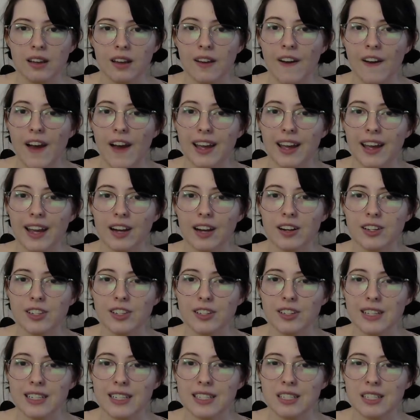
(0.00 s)
A
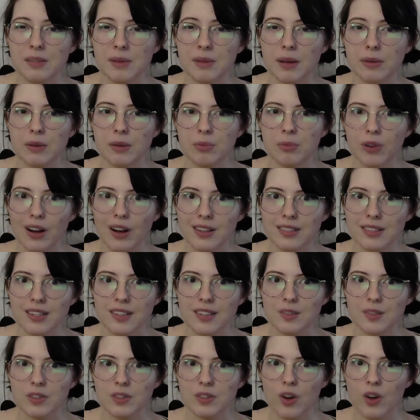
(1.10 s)
character needs to be able to
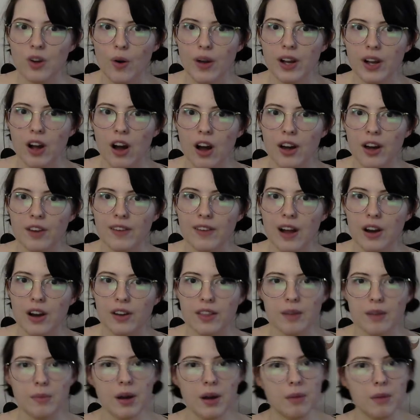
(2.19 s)
process what's going on around
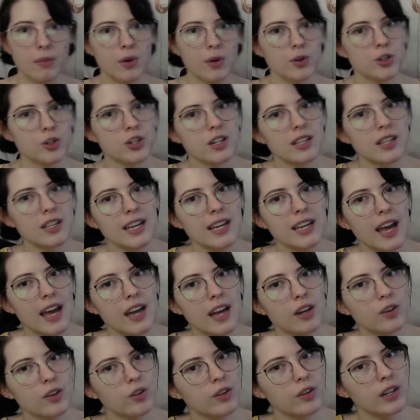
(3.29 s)
them emotionally
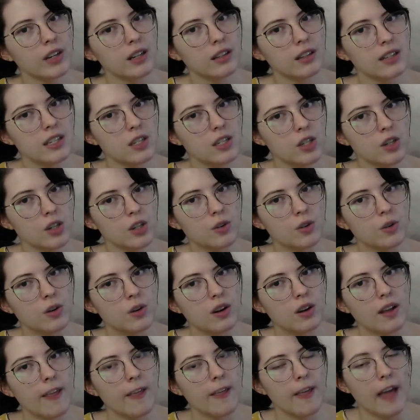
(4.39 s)
and critically too.
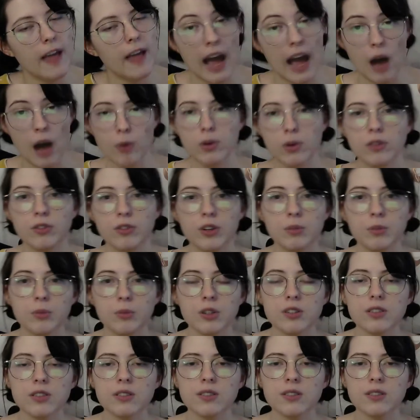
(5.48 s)
How a room
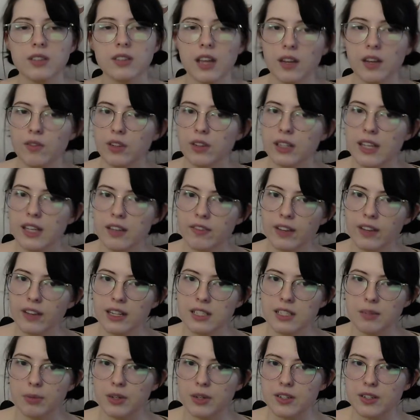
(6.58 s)
looks can really
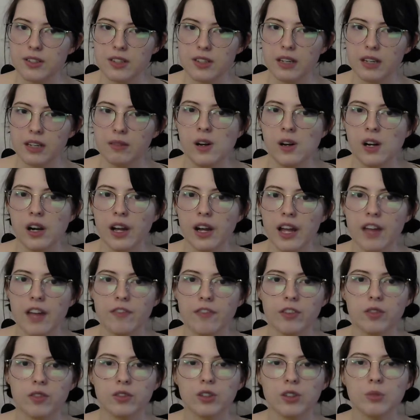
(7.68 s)
affect a person.
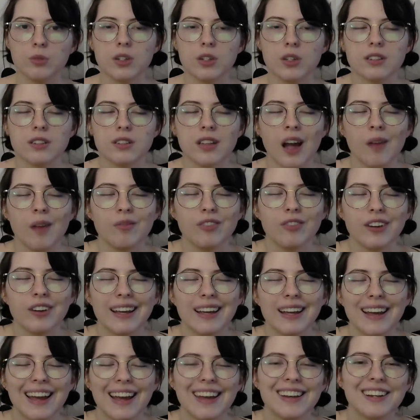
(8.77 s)
If a room looks
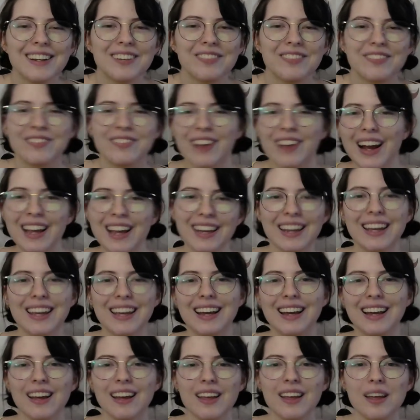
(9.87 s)
comforting and
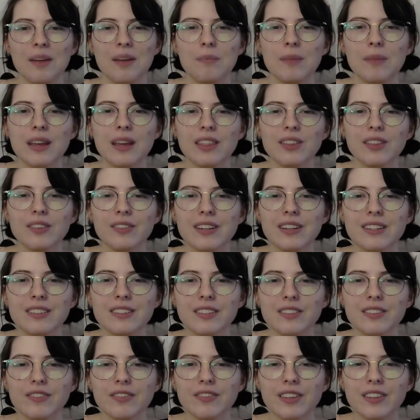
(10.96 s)
inviting, make the
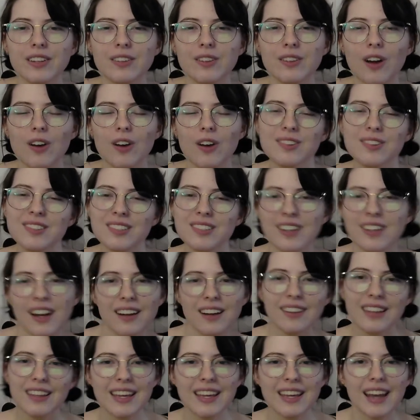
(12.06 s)
reader feel all
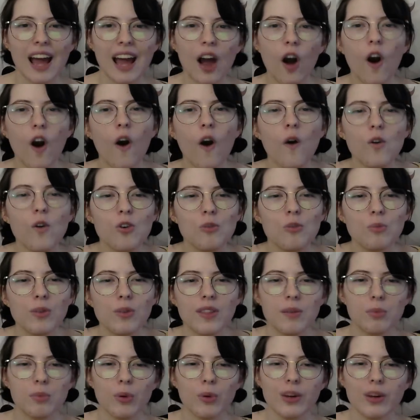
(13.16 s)
snuggly and at home
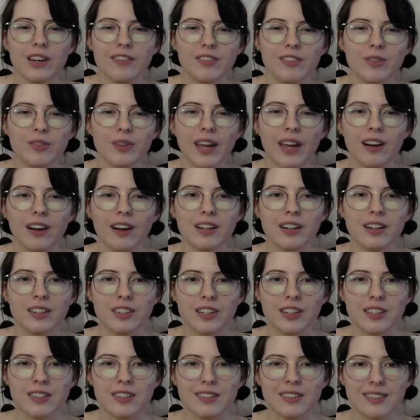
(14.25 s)
when the point of view
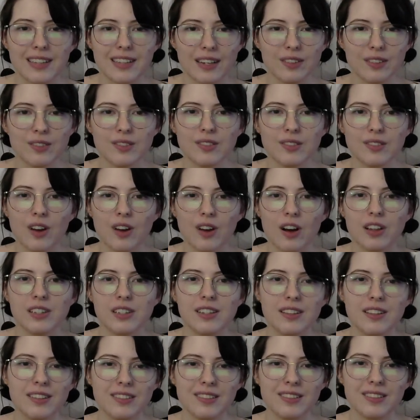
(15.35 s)
character settles
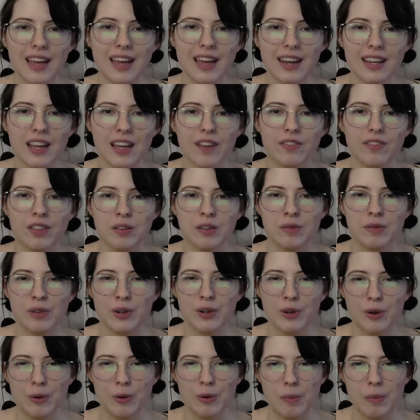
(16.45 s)
onto the setting of the
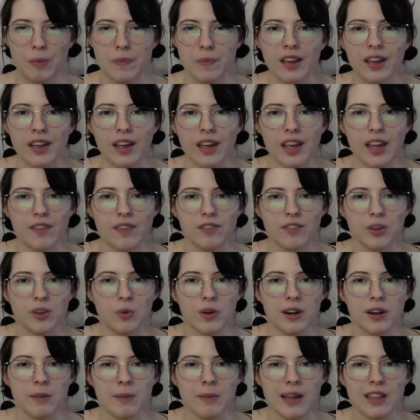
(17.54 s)
room. If you
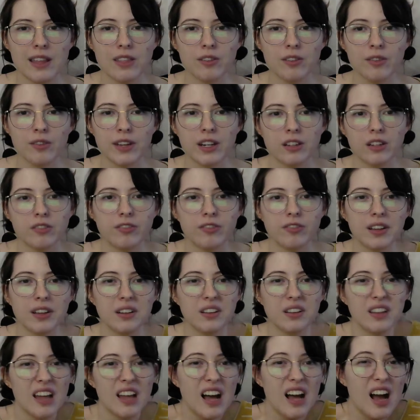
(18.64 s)
want to make the reader
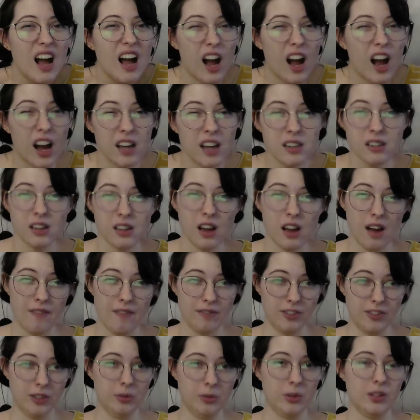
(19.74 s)
feel
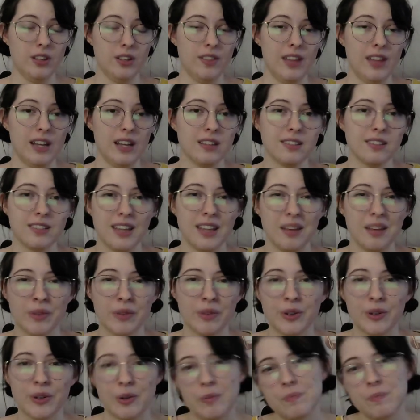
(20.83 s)
uncomfortable in that same
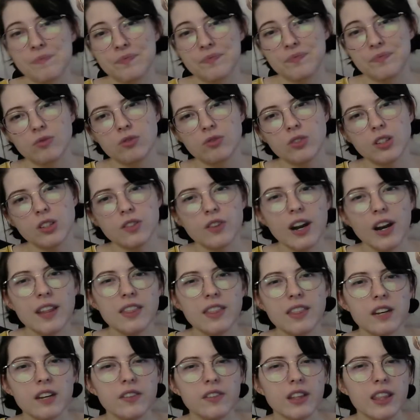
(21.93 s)
room, write
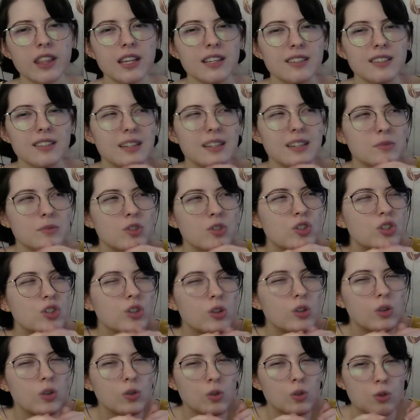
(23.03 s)
that everything seems
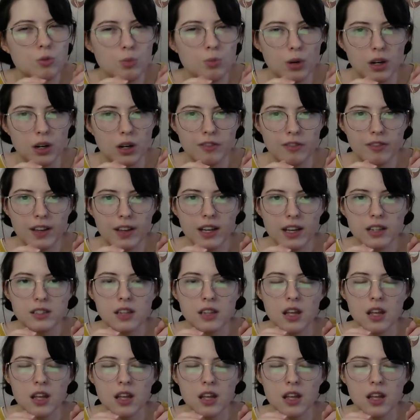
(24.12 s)
too perfect,